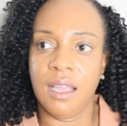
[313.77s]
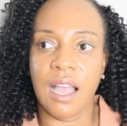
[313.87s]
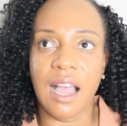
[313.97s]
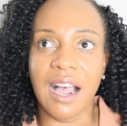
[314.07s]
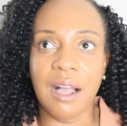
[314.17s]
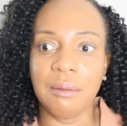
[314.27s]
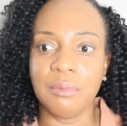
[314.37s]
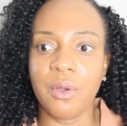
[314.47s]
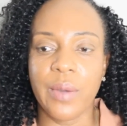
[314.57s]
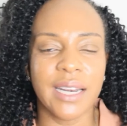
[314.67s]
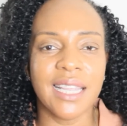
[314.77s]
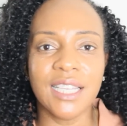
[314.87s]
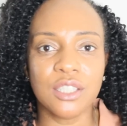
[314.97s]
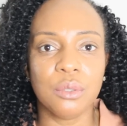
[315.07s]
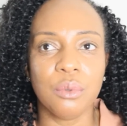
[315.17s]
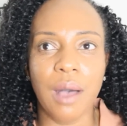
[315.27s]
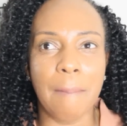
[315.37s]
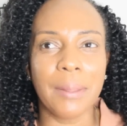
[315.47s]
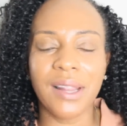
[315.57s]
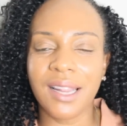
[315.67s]
I'm going into
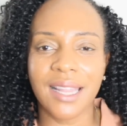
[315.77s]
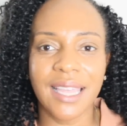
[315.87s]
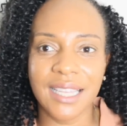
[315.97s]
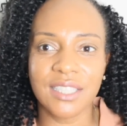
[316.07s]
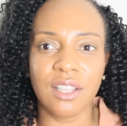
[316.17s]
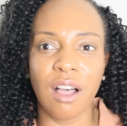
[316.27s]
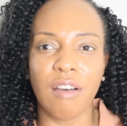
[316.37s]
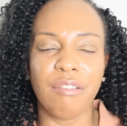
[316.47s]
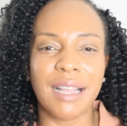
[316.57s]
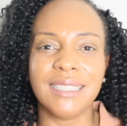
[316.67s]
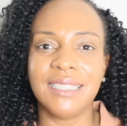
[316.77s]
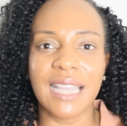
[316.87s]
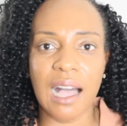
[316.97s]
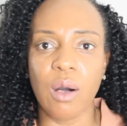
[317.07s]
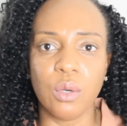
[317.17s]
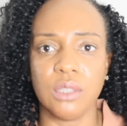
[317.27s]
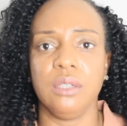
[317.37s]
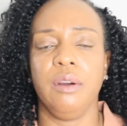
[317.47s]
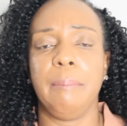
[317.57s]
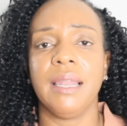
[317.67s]
a place of doubt
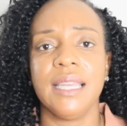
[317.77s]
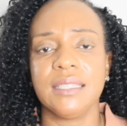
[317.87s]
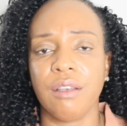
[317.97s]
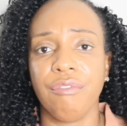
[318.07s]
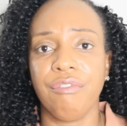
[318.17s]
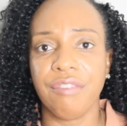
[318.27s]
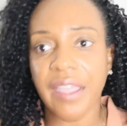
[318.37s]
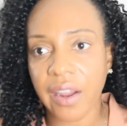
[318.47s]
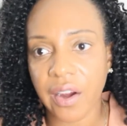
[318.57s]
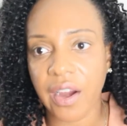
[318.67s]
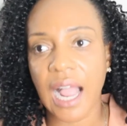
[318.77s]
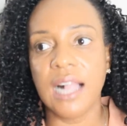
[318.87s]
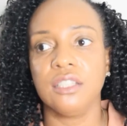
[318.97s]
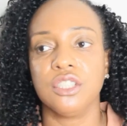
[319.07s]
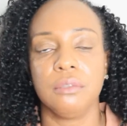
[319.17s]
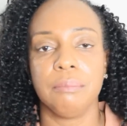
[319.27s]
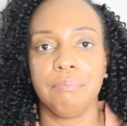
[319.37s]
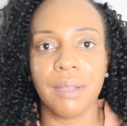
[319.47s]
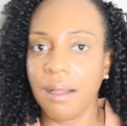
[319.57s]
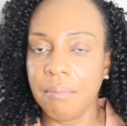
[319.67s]
or a place of fear, I'll just
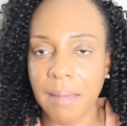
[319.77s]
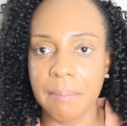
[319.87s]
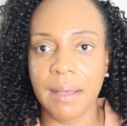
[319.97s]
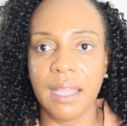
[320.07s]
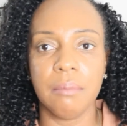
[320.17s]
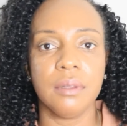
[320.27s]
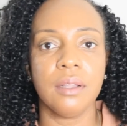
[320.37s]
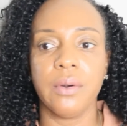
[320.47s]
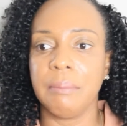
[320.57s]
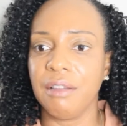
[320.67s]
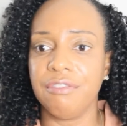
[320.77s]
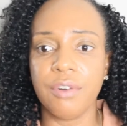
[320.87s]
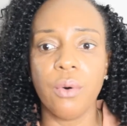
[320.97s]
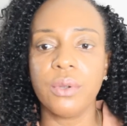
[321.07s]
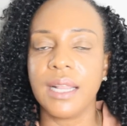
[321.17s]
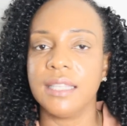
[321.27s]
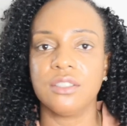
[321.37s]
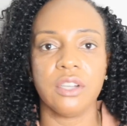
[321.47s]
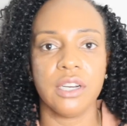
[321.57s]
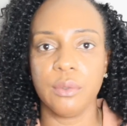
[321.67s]
pick up my Bible or my phone and
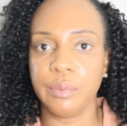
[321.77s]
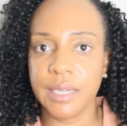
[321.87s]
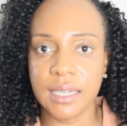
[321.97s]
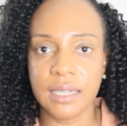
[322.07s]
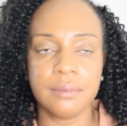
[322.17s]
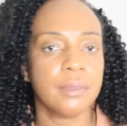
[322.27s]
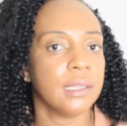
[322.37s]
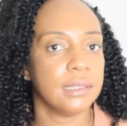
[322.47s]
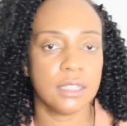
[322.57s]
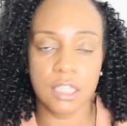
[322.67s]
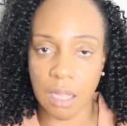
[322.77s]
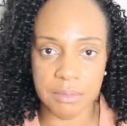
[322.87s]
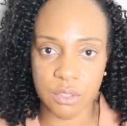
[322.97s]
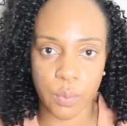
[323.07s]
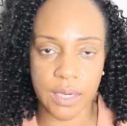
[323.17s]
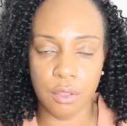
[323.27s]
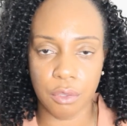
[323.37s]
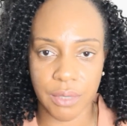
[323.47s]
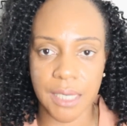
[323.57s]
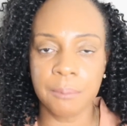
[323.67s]
started reading Psalms
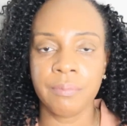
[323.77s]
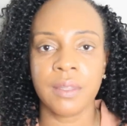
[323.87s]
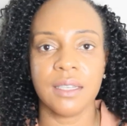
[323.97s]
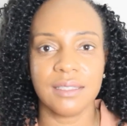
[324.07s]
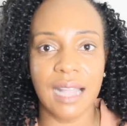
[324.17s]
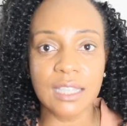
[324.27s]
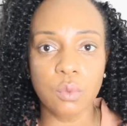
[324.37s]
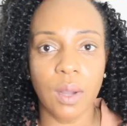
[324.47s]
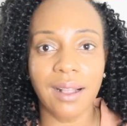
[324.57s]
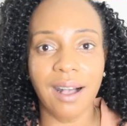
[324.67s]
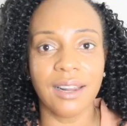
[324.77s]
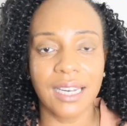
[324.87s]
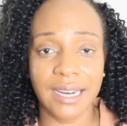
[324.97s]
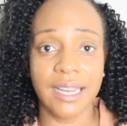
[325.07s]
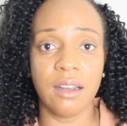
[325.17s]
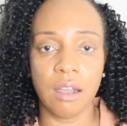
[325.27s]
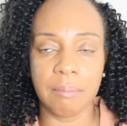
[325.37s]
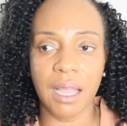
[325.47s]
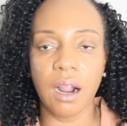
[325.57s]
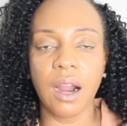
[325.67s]
twenty-three, because that's what God had laid on
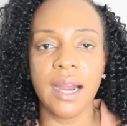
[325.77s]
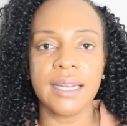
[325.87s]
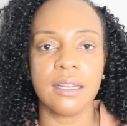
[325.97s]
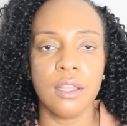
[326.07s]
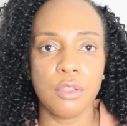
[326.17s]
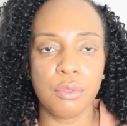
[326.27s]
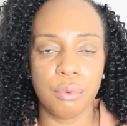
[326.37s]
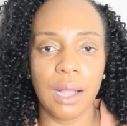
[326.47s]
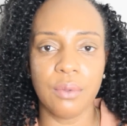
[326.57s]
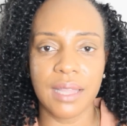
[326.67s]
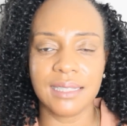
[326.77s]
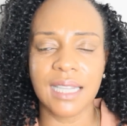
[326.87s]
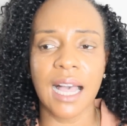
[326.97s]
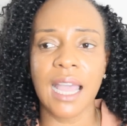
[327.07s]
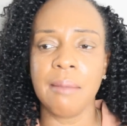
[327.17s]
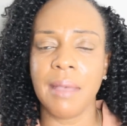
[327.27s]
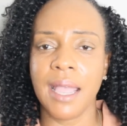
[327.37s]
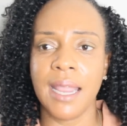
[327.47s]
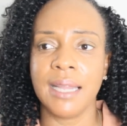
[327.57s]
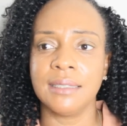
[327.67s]
my heart throughout that time.
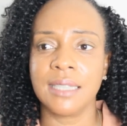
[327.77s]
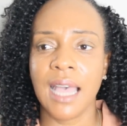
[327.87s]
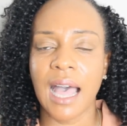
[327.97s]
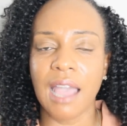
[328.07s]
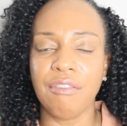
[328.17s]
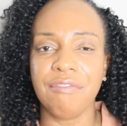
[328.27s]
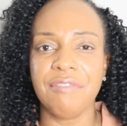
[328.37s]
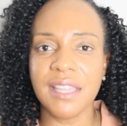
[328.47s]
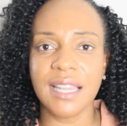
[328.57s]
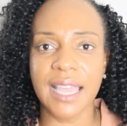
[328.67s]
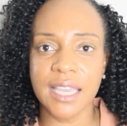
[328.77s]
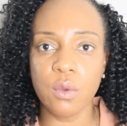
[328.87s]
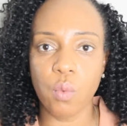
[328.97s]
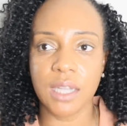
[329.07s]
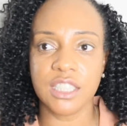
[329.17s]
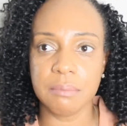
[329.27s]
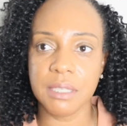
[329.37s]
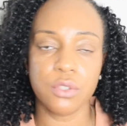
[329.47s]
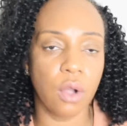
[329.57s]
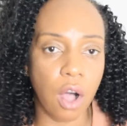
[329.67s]
And I feel like he wants
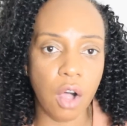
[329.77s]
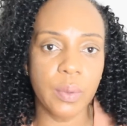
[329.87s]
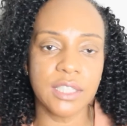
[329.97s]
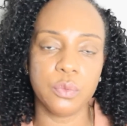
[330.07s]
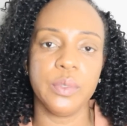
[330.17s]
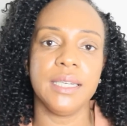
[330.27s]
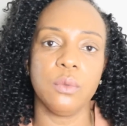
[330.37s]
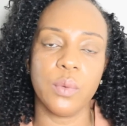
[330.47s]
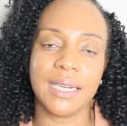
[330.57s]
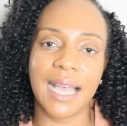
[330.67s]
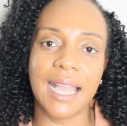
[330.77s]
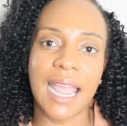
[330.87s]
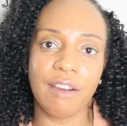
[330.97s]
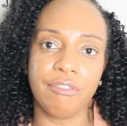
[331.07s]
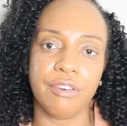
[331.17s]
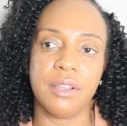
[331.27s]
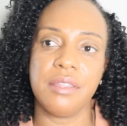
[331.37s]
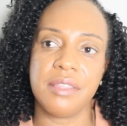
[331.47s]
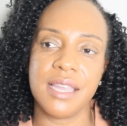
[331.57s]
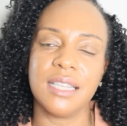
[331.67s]
me to always read it whenever
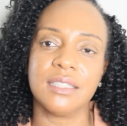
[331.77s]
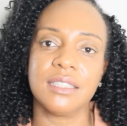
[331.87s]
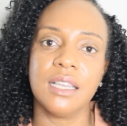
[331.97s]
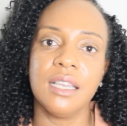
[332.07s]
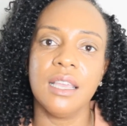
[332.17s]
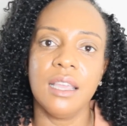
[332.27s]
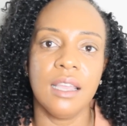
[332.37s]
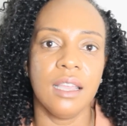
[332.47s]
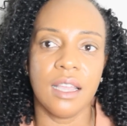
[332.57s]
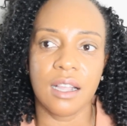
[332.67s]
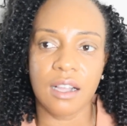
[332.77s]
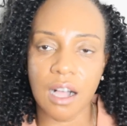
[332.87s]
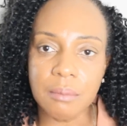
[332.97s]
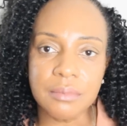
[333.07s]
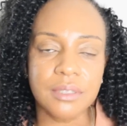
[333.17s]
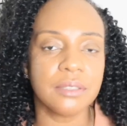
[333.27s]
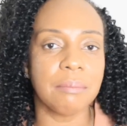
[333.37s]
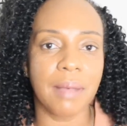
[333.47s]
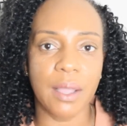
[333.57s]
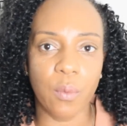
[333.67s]
things comes
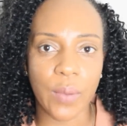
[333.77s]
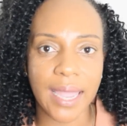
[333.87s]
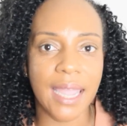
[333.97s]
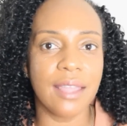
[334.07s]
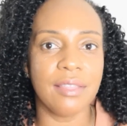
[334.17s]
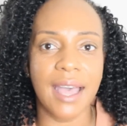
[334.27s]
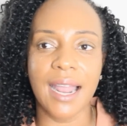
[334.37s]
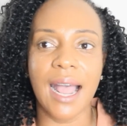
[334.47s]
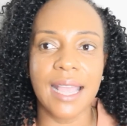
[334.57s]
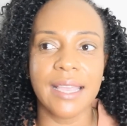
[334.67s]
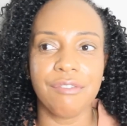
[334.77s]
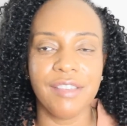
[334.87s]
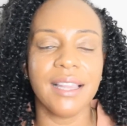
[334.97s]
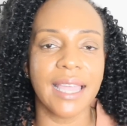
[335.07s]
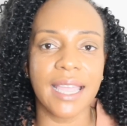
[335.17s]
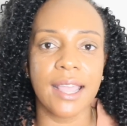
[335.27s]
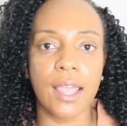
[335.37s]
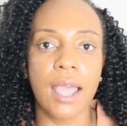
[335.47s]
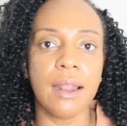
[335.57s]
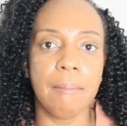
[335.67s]
my way that I feel like I
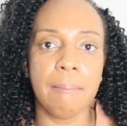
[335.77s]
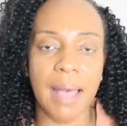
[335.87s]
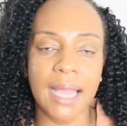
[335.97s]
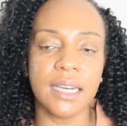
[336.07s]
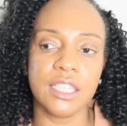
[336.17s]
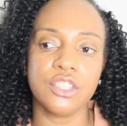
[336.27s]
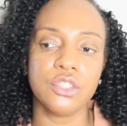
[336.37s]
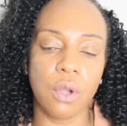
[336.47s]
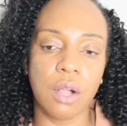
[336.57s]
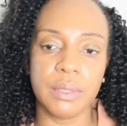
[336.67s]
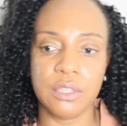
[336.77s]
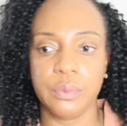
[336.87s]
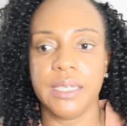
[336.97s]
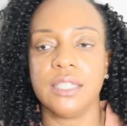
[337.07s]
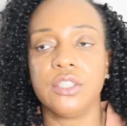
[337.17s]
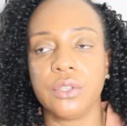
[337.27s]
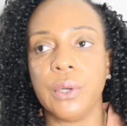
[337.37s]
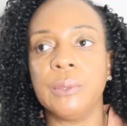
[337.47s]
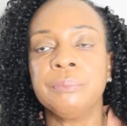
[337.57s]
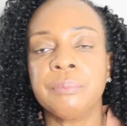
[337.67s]
cannot manage, to always read it.
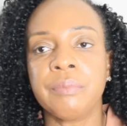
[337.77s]
So